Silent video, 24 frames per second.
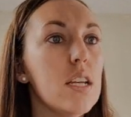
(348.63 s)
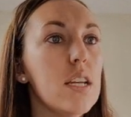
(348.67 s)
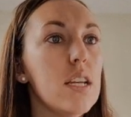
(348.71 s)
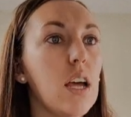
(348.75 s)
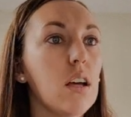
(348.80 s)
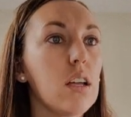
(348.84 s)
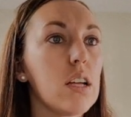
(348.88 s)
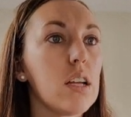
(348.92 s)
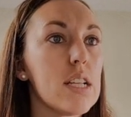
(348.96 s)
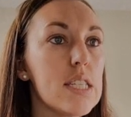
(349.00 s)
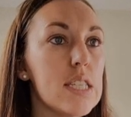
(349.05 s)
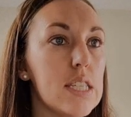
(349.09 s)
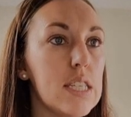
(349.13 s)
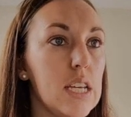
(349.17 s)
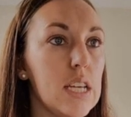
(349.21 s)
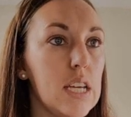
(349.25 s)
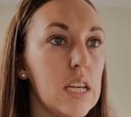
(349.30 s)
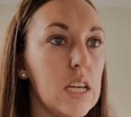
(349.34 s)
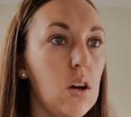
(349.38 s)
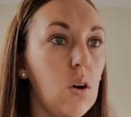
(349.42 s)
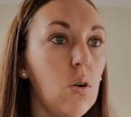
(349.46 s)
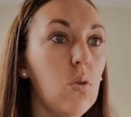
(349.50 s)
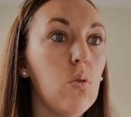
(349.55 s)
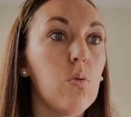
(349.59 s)
Now let's
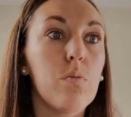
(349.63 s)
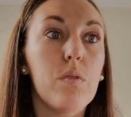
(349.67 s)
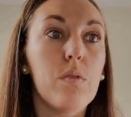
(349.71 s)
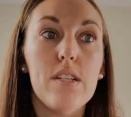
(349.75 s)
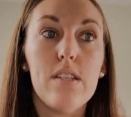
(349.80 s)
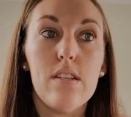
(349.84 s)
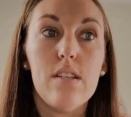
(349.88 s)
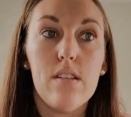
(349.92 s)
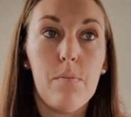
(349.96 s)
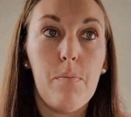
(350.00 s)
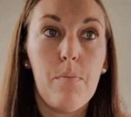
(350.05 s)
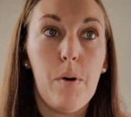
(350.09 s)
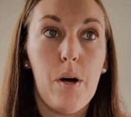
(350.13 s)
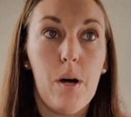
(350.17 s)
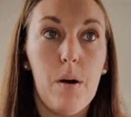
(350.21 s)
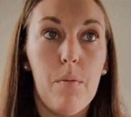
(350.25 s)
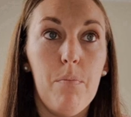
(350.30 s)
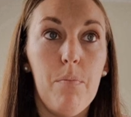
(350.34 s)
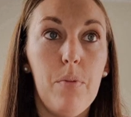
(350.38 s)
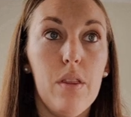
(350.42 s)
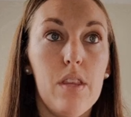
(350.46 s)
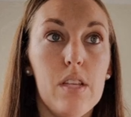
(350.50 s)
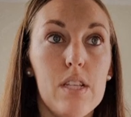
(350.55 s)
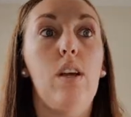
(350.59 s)
see, oh, this is a
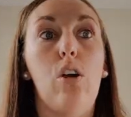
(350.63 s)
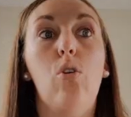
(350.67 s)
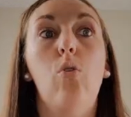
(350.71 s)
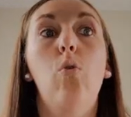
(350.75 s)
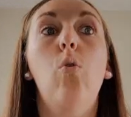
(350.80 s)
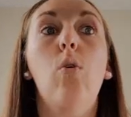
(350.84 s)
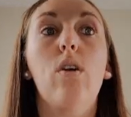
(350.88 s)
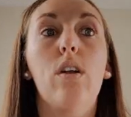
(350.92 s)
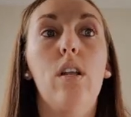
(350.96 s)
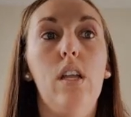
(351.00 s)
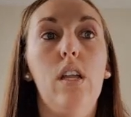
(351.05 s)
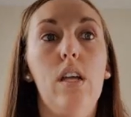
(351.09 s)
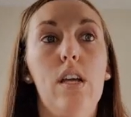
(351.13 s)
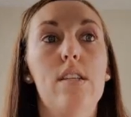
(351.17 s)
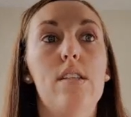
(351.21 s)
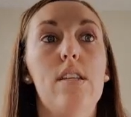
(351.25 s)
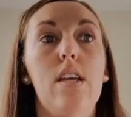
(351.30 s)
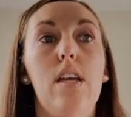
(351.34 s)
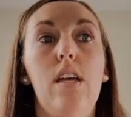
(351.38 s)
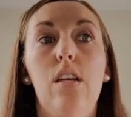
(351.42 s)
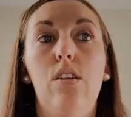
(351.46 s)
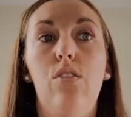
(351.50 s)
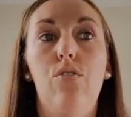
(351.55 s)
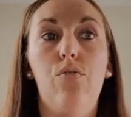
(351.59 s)
pump, like a
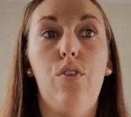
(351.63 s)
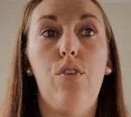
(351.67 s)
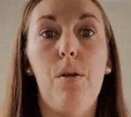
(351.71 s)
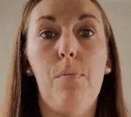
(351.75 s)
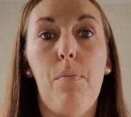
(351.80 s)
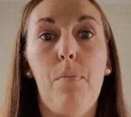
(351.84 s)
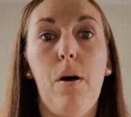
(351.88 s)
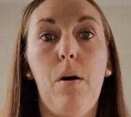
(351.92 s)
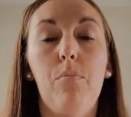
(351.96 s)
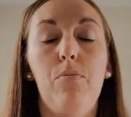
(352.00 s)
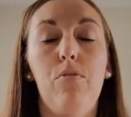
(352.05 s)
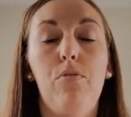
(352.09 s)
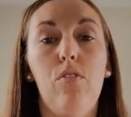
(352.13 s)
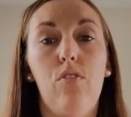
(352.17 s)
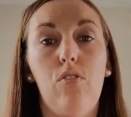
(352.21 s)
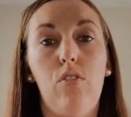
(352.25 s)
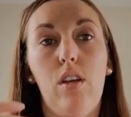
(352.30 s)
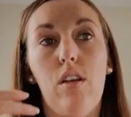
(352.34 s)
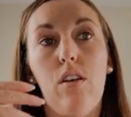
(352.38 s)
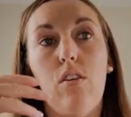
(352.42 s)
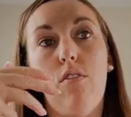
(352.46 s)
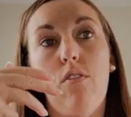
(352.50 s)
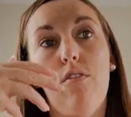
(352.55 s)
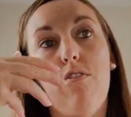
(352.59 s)
cordless, hands-free pump. So
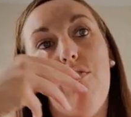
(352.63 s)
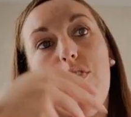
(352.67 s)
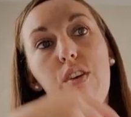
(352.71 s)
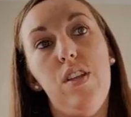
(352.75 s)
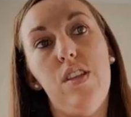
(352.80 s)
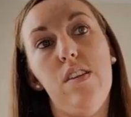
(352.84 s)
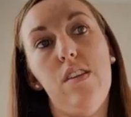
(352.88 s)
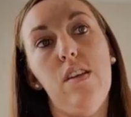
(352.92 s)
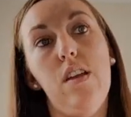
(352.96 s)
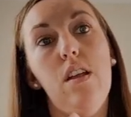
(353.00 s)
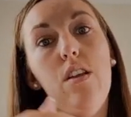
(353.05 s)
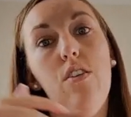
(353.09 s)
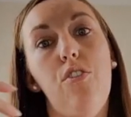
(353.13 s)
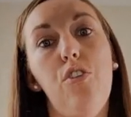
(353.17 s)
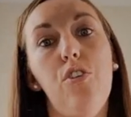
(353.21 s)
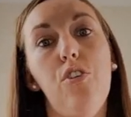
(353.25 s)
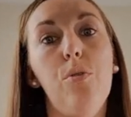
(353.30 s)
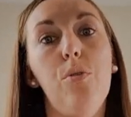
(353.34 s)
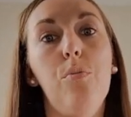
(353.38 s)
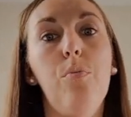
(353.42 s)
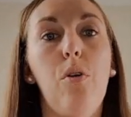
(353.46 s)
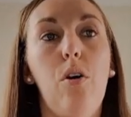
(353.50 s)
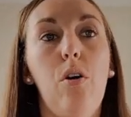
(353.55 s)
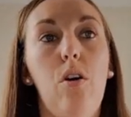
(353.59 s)
it's like fits into
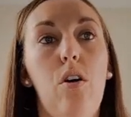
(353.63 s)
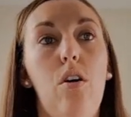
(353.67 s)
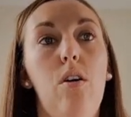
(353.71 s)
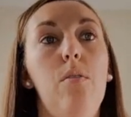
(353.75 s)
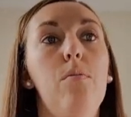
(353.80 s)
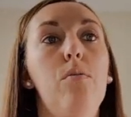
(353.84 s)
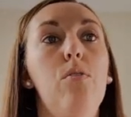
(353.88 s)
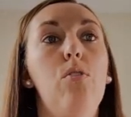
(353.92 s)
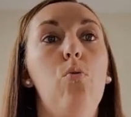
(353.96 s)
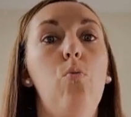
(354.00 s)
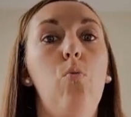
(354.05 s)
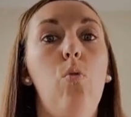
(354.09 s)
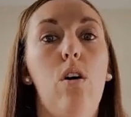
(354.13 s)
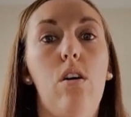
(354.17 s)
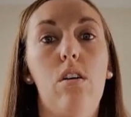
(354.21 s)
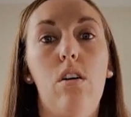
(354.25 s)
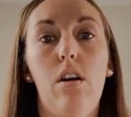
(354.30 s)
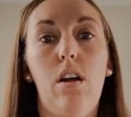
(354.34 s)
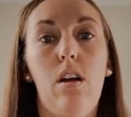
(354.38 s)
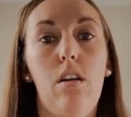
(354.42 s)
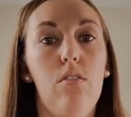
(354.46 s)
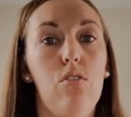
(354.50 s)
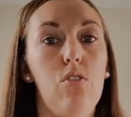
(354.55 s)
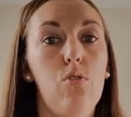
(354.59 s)
your bra, you
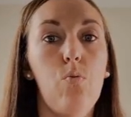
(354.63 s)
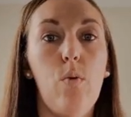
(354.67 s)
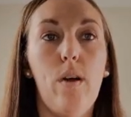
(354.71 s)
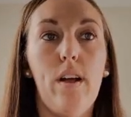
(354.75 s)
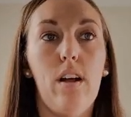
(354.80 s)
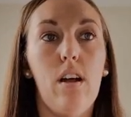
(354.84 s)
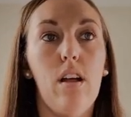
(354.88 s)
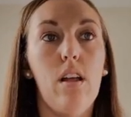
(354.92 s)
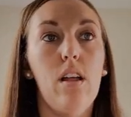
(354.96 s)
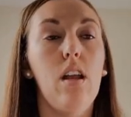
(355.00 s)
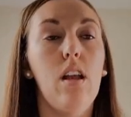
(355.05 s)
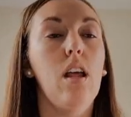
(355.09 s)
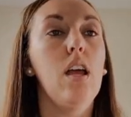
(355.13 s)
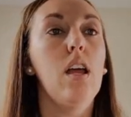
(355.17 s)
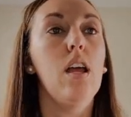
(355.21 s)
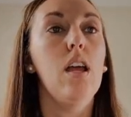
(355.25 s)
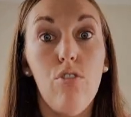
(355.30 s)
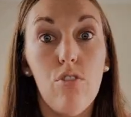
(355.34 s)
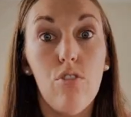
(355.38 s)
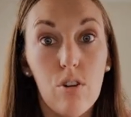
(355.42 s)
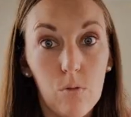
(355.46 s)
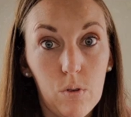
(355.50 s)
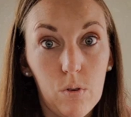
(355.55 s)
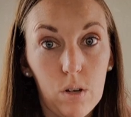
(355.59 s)
walk around, you wear it.
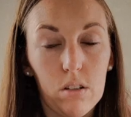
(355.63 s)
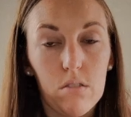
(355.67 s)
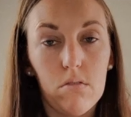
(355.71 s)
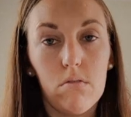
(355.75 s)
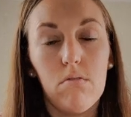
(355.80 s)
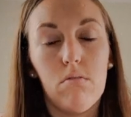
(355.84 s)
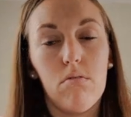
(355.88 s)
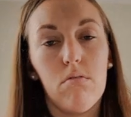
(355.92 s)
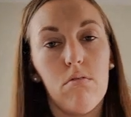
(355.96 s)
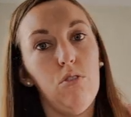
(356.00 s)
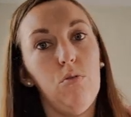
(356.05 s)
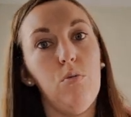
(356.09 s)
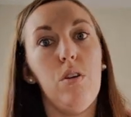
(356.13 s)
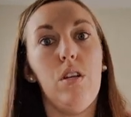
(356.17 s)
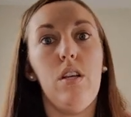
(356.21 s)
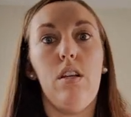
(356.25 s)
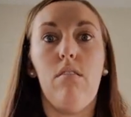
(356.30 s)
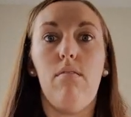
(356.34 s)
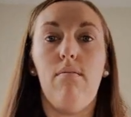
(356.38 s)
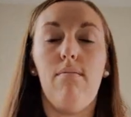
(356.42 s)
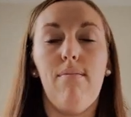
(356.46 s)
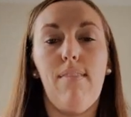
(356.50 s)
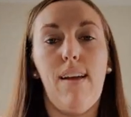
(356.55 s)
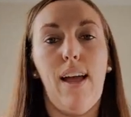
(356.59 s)
You don't want to do
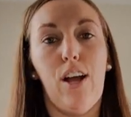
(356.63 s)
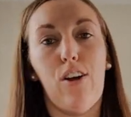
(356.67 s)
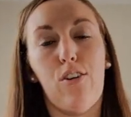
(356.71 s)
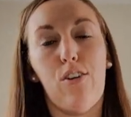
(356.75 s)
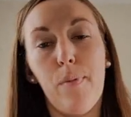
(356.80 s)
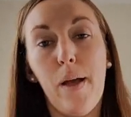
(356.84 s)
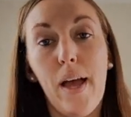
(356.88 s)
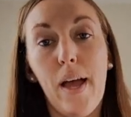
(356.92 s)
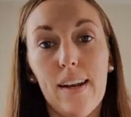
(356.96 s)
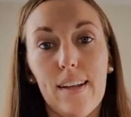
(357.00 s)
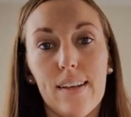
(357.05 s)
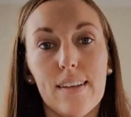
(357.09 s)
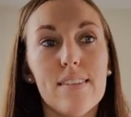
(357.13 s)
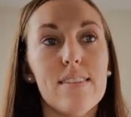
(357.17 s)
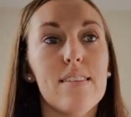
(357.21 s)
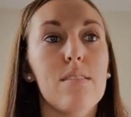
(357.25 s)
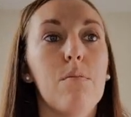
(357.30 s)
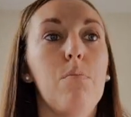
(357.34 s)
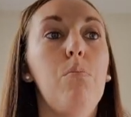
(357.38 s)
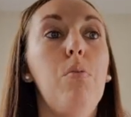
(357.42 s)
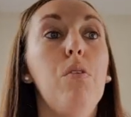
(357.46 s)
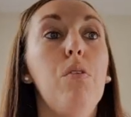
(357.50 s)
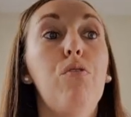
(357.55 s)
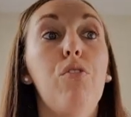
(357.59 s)
any
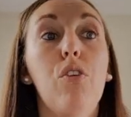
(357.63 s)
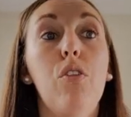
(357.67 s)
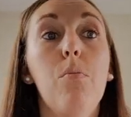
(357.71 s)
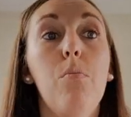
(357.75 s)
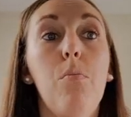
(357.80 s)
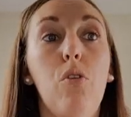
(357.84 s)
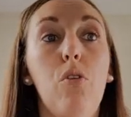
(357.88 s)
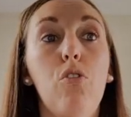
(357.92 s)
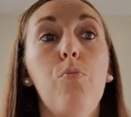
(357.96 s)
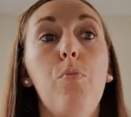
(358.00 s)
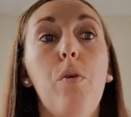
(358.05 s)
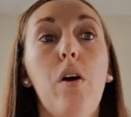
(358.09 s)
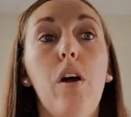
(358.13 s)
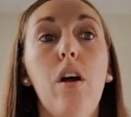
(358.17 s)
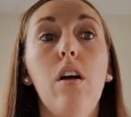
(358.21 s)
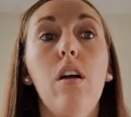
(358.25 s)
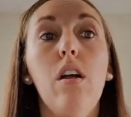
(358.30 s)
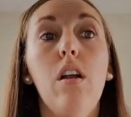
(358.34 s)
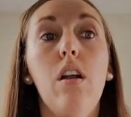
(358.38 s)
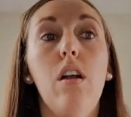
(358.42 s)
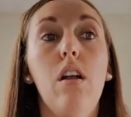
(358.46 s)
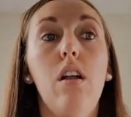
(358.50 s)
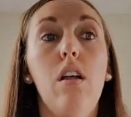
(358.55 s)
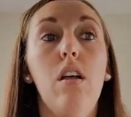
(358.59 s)
acrobatics, but for the most
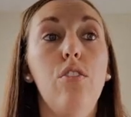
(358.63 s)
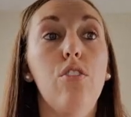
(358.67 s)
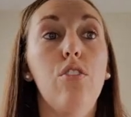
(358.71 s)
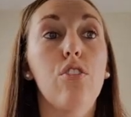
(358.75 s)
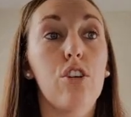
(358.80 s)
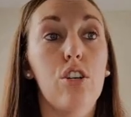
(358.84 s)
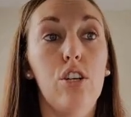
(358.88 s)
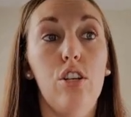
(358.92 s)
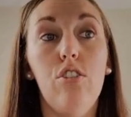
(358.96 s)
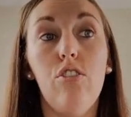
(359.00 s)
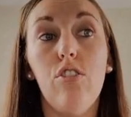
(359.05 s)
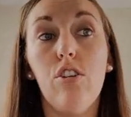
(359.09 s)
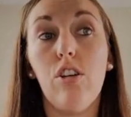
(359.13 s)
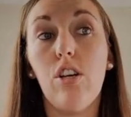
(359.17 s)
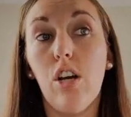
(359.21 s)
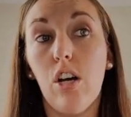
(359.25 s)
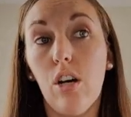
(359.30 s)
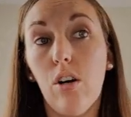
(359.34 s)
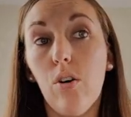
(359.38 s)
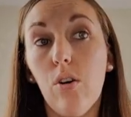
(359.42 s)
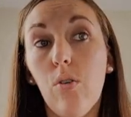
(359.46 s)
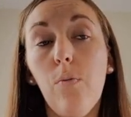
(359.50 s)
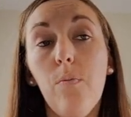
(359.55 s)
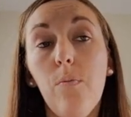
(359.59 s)
part, you're good to
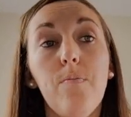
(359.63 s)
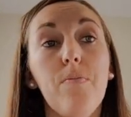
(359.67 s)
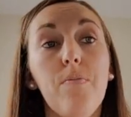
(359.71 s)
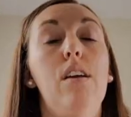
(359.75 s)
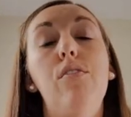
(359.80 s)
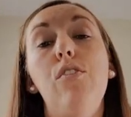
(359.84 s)
go.